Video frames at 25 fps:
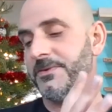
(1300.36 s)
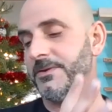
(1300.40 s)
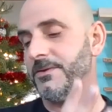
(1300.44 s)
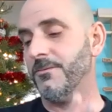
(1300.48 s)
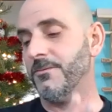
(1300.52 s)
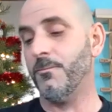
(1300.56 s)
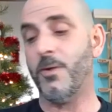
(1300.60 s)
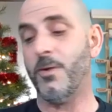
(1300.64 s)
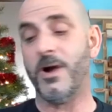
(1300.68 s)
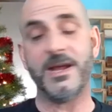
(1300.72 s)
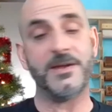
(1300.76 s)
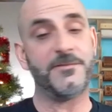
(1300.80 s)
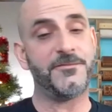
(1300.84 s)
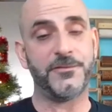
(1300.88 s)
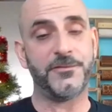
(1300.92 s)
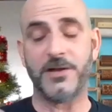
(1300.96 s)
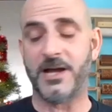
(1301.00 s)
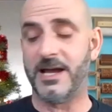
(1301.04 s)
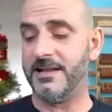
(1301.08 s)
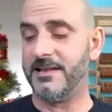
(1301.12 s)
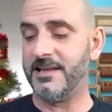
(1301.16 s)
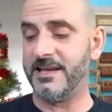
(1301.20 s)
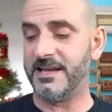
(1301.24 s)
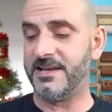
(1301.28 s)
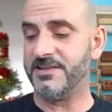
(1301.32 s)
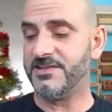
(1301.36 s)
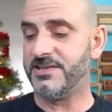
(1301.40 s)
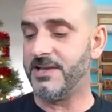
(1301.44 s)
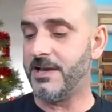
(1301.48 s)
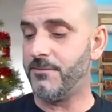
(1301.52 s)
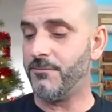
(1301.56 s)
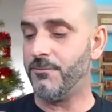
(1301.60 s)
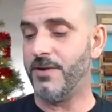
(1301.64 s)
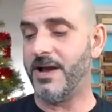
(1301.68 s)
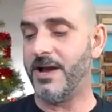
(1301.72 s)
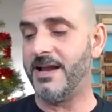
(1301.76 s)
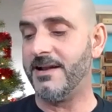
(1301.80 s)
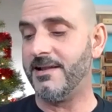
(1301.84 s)
white flight, like I said,
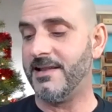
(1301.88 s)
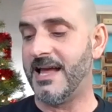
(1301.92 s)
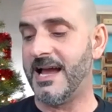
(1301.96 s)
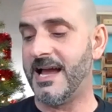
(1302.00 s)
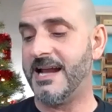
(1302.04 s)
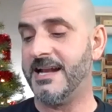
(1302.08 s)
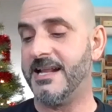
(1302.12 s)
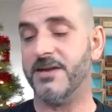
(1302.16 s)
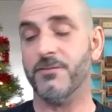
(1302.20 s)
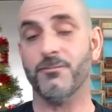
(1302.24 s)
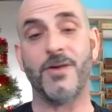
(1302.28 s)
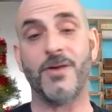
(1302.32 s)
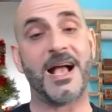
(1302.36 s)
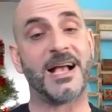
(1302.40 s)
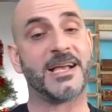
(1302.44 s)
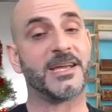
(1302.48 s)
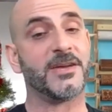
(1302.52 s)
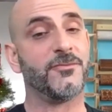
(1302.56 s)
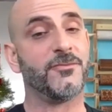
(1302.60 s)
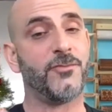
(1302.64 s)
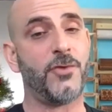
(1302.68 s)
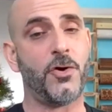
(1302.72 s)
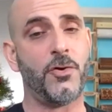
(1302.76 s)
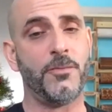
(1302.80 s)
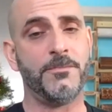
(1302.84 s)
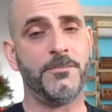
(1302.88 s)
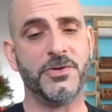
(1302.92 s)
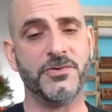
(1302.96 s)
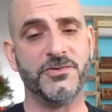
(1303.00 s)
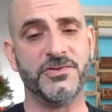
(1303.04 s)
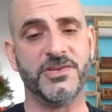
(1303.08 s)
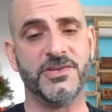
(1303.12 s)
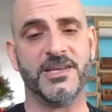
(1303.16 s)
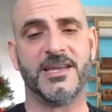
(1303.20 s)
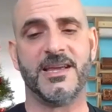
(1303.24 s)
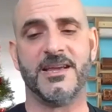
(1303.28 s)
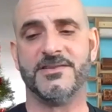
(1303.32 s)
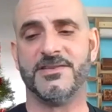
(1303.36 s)
redlining, rock and roll
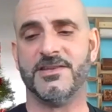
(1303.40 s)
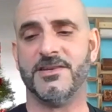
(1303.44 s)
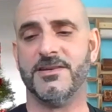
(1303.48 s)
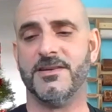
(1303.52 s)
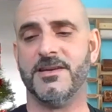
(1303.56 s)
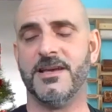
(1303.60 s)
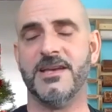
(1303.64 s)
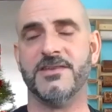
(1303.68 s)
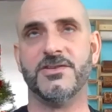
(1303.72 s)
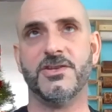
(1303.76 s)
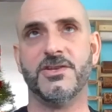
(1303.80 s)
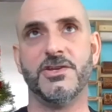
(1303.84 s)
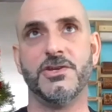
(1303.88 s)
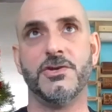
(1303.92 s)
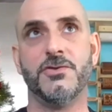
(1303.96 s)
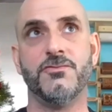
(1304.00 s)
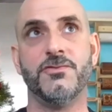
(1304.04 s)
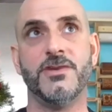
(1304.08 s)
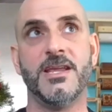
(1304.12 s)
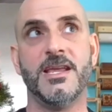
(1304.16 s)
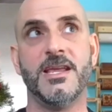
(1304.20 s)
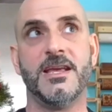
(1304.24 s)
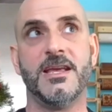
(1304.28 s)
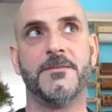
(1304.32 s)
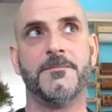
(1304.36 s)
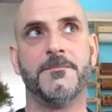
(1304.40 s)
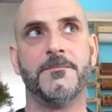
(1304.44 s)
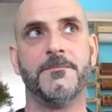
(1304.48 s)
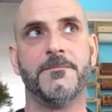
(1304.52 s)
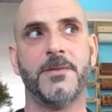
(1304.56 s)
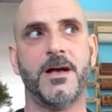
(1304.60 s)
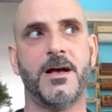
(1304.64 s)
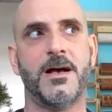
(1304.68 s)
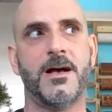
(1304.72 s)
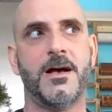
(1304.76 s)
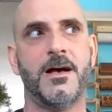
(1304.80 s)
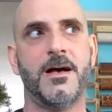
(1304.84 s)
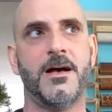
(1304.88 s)
music as a unique
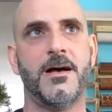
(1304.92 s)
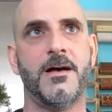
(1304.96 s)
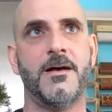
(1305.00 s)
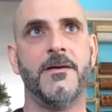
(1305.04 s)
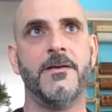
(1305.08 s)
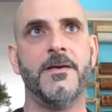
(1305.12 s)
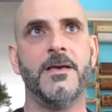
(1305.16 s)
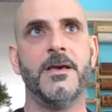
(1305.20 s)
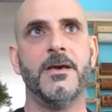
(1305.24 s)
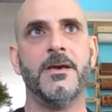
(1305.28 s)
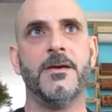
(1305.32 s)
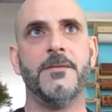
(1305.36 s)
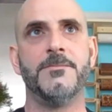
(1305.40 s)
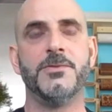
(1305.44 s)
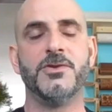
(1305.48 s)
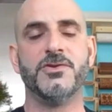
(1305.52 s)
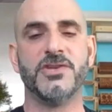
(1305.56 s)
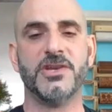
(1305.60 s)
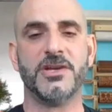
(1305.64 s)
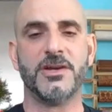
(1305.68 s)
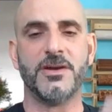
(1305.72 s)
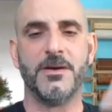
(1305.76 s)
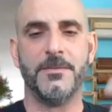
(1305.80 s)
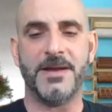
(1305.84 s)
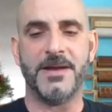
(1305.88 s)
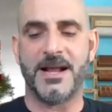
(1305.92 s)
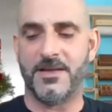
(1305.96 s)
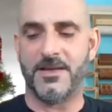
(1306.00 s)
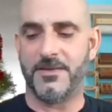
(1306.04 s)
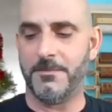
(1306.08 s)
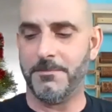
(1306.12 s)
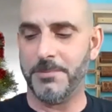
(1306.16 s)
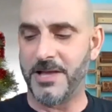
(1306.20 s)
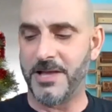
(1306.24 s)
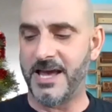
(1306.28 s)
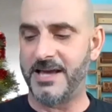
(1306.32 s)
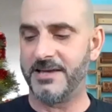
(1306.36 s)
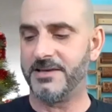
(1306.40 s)
music coming out of
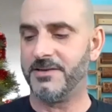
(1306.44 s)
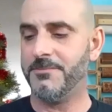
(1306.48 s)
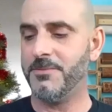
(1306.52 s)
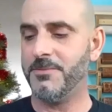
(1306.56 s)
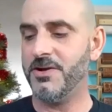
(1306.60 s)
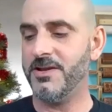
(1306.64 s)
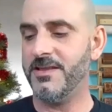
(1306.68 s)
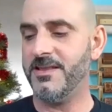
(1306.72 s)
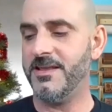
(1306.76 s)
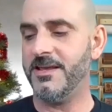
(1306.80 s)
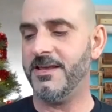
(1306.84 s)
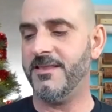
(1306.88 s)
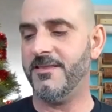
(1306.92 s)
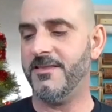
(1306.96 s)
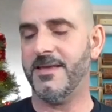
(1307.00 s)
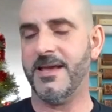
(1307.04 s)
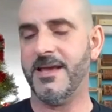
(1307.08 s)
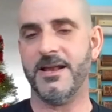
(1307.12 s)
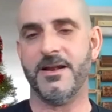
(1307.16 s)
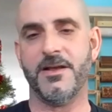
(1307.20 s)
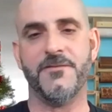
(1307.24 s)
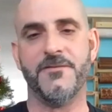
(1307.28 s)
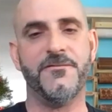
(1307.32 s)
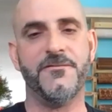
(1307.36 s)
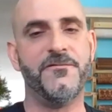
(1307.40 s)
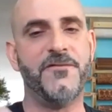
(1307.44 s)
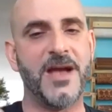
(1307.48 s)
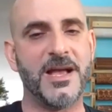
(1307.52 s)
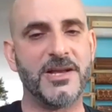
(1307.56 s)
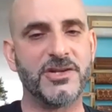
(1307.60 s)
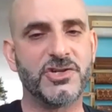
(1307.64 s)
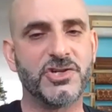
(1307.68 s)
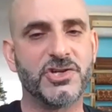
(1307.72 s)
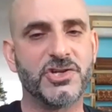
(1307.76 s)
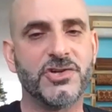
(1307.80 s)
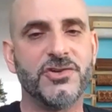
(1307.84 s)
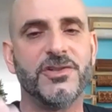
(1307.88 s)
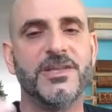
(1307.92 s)
the Black community that
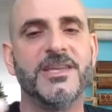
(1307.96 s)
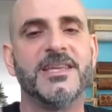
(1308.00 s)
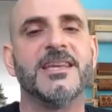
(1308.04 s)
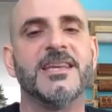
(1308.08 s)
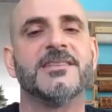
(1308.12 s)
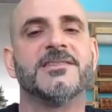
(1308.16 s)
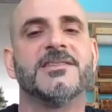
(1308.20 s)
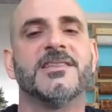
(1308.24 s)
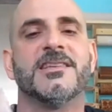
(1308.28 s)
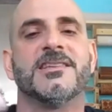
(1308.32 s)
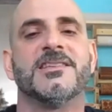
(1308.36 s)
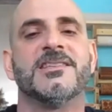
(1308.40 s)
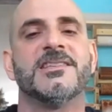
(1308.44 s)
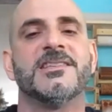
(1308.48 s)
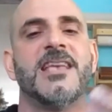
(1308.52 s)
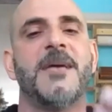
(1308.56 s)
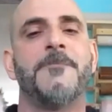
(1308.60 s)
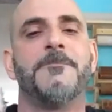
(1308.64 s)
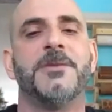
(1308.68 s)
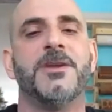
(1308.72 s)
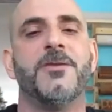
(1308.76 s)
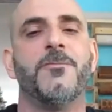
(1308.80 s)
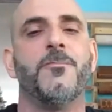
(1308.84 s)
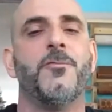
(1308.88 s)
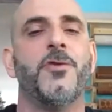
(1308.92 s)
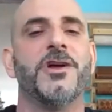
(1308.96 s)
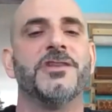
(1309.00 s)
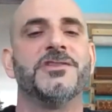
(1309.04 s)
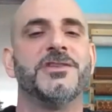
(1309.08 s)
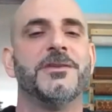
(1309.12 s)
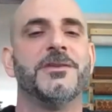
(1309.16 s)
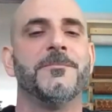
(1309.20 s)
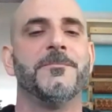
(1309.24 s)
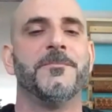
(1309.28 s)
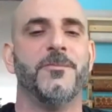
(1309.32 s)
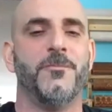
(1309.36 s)
eventually gets accepted once